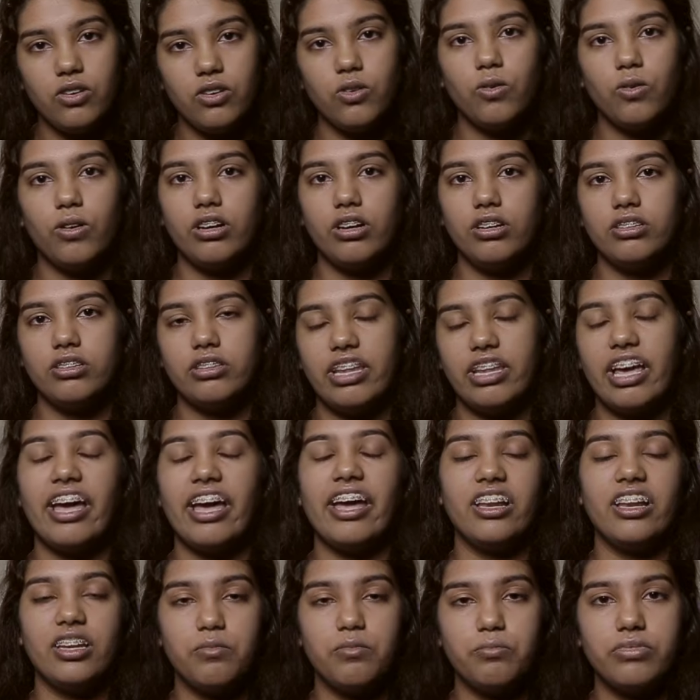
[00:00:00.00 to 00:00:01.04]
No, ah,
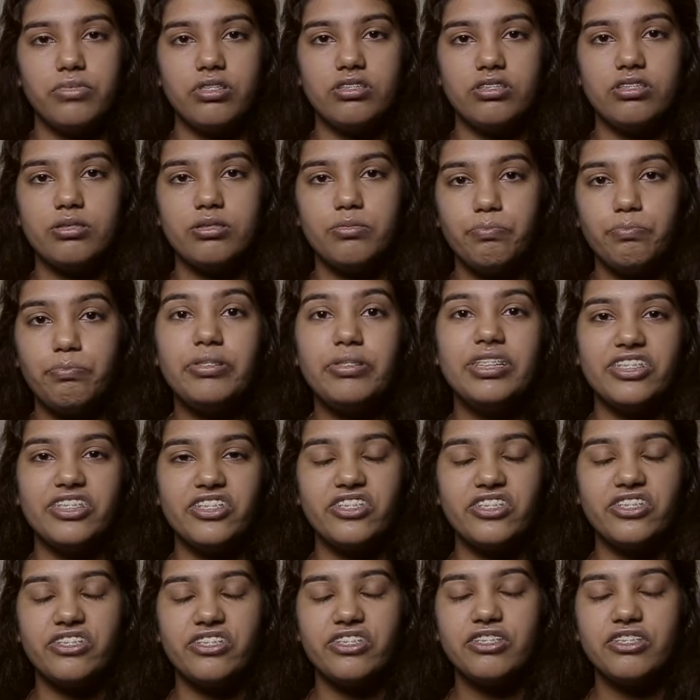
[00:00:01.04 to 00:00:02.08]
they're animals.
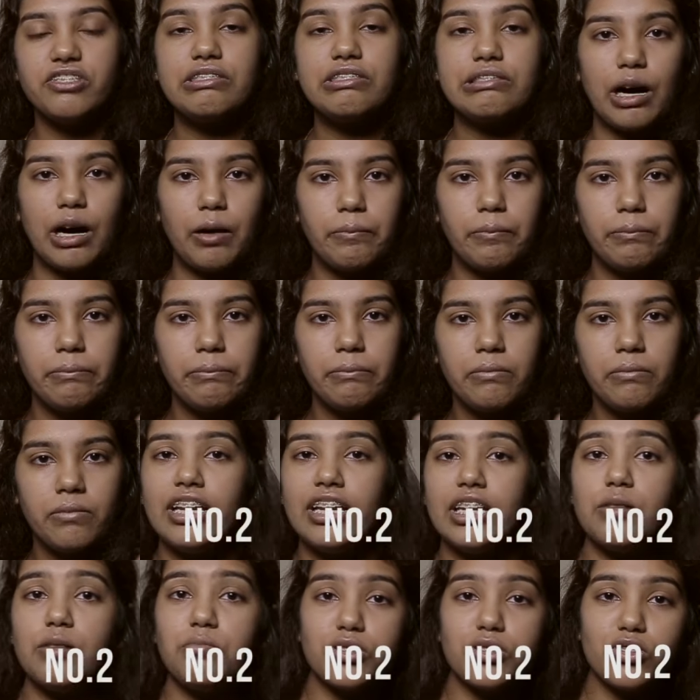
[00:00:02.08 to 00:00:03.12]
Please, stop.
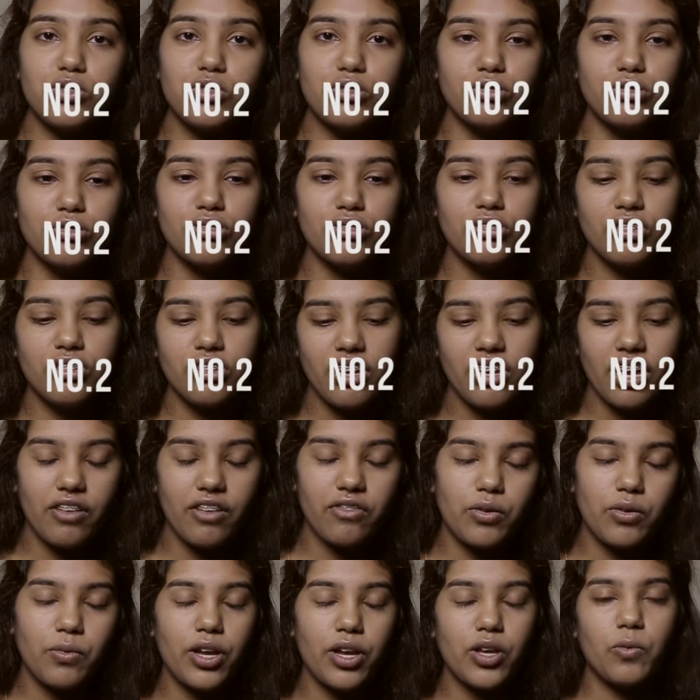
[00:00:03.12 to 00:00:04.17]
Number two,
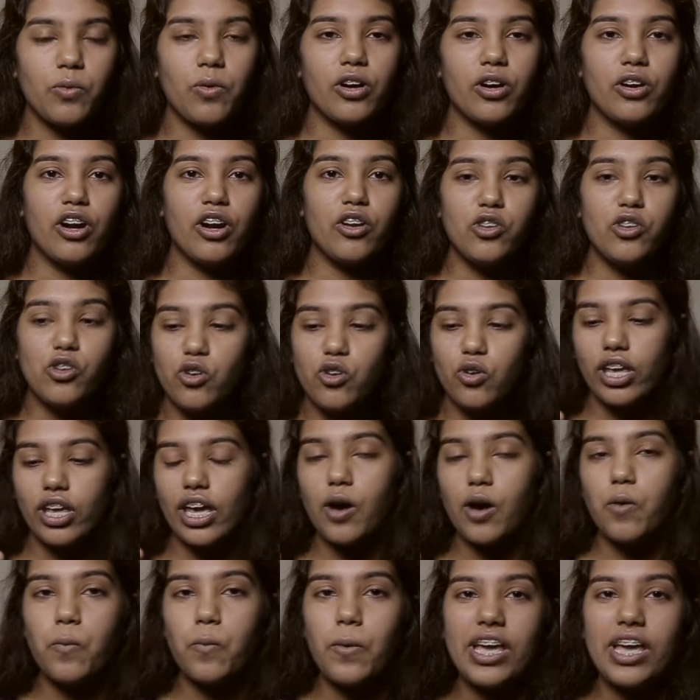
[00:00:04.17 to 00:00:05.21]
everywhere you walk around, you're
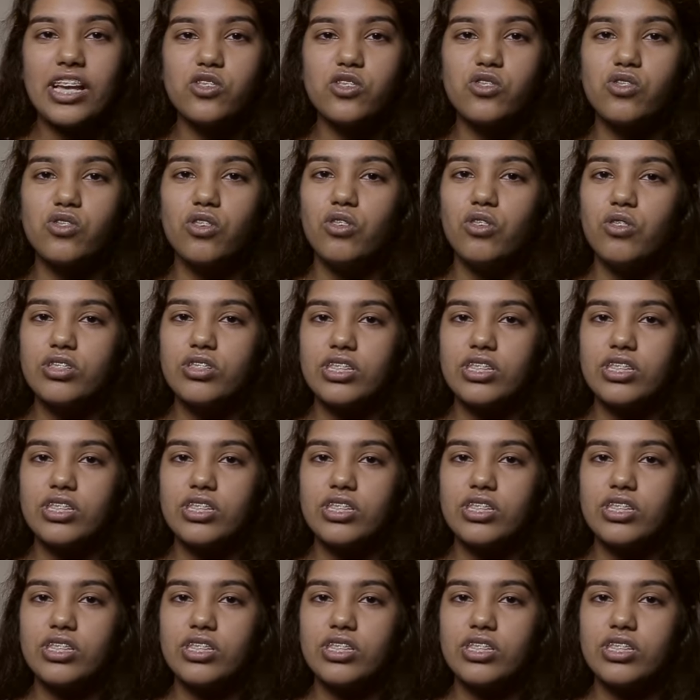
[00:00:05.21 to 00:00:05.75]
looking at ways it